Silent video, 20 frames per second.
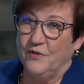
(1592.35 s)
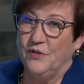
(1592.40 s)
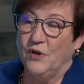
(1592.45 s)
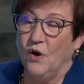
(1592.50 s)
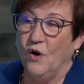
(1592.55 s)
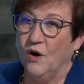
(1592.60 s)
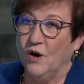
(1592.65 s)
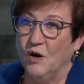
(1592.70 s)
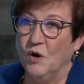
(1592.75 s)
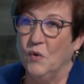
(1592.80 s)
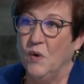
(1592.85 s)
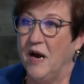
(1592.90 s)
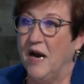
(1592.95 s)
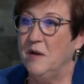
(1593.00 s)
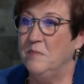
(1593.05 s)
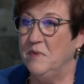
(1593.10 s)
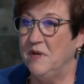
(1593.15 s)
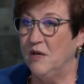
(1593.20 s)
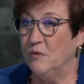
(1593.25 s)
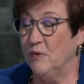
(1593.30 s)
the ROI
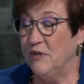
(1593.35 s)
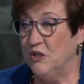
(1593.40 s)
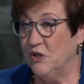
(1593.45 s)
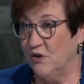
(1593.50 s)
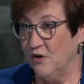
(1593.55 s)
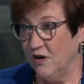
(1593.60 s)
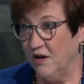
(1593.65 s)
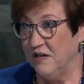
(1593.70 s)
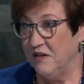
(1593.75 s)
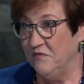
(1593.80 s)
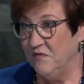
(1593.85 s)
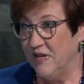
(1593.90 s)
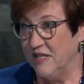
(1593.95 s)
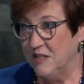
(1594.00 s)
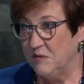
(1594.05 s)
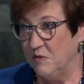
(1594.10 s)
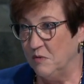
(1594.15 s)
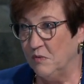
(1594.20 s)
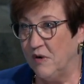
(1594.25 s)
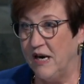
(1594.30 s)
being return on
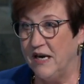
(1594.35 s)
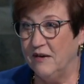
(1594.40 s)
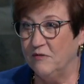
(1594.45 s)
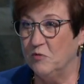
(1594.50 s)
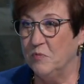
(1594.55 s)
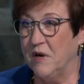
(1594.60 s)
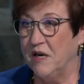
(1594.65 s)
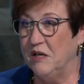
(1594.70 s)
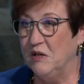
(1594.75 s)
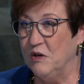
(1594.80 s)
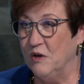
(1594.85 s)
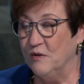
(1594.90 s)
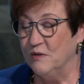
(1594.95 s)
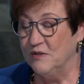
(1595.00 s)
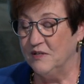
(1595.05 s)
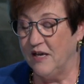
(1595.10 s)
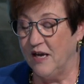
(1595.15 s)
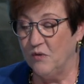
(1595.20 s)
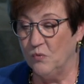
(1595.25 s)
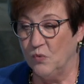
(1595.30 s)
investment, right? Everybody
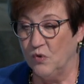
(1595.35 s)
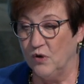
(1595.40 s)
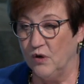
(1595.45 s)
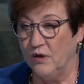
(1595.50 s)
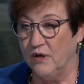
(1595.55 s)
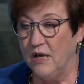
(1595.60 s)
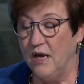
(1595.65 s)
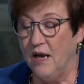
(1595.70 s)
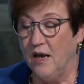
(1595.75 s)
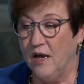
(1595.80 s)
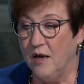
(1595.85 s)
knows that word.